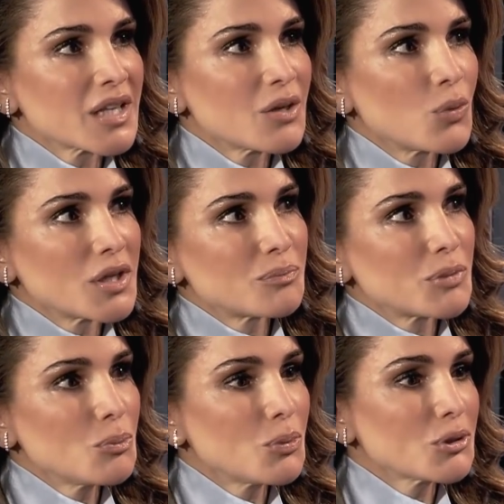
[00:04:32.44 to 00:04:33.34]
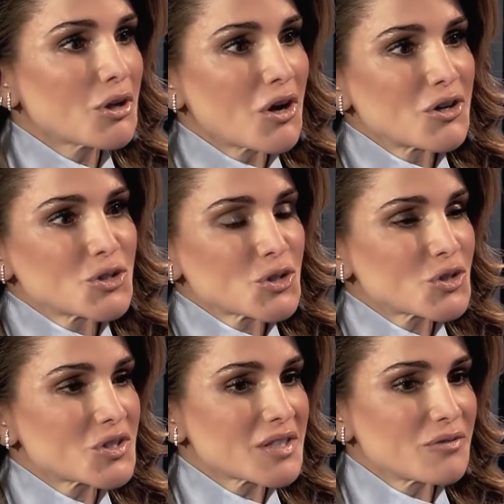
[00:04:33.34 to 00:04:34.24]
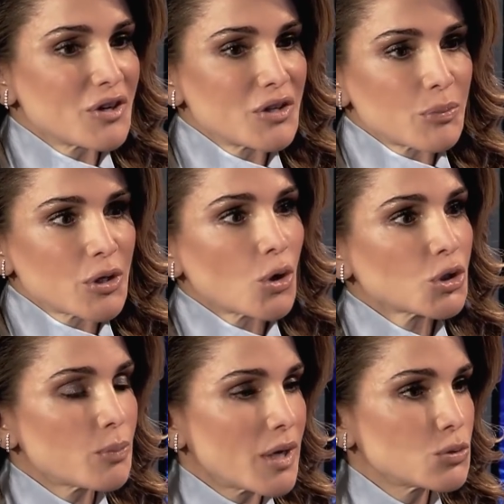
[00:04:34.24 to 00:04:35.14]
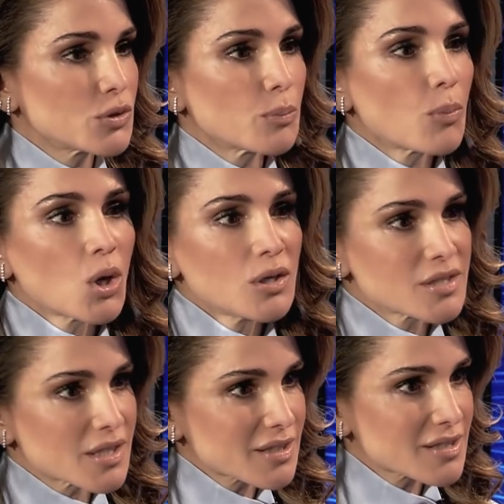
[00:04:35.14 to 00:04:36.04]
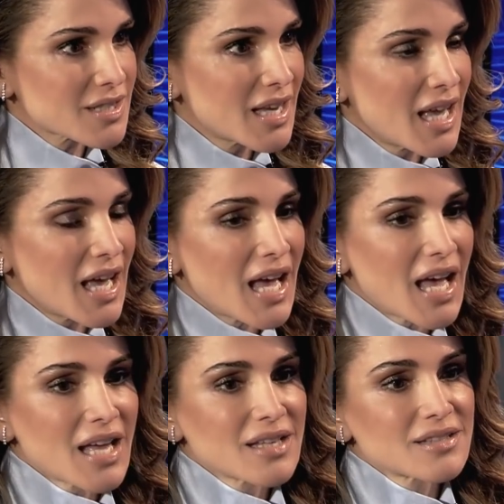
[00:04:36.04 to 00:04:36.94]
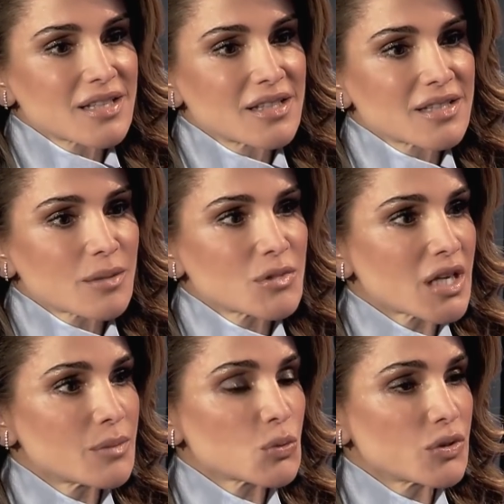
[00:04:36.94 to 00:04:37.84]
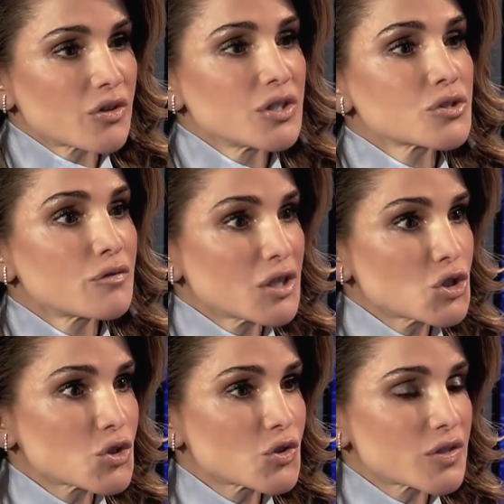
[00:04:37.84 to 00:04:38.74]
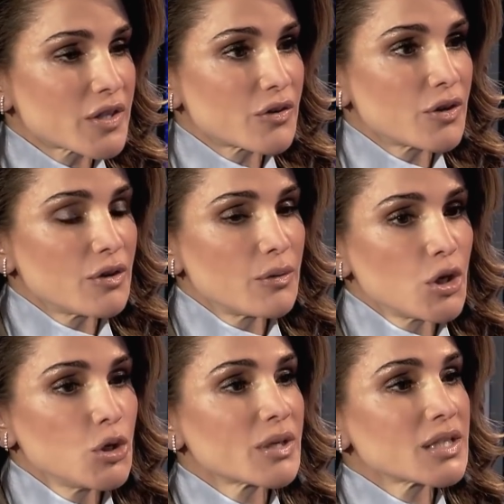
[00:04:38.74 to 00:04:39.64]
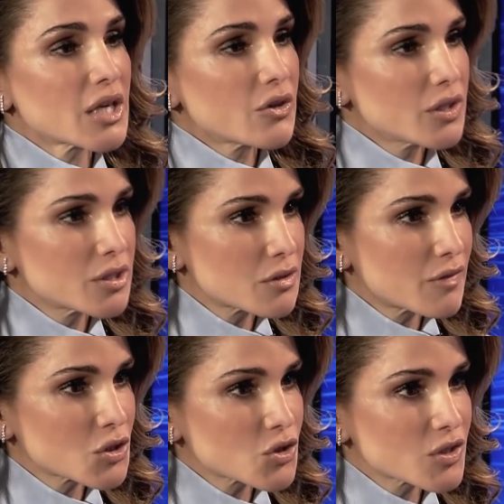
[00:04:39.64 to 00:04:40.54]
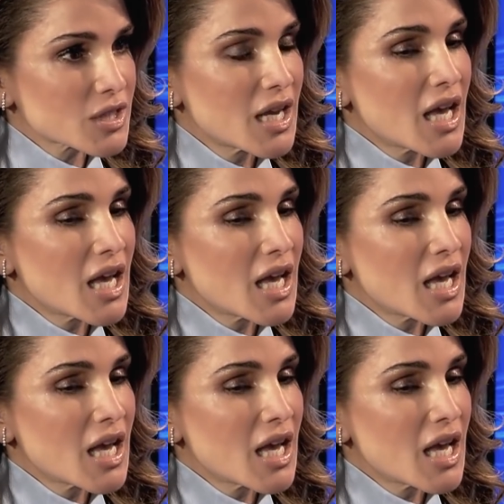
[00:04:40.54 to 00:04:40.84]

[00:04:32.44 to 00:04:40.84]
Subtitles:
when people are just very preoccupied with the politics, and sometimes when there are interventions, they're humanitarian interventions,